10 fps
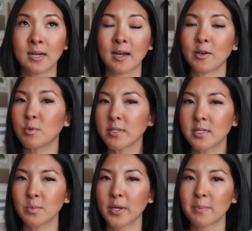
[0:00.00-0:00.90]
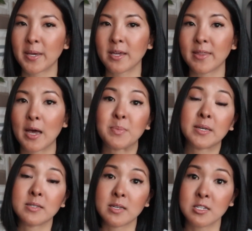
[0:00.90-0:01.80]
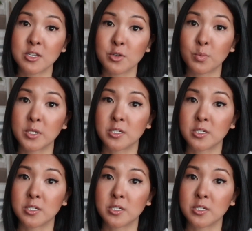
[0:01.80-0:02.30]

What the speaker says: I really didn't want to pay that because I knew with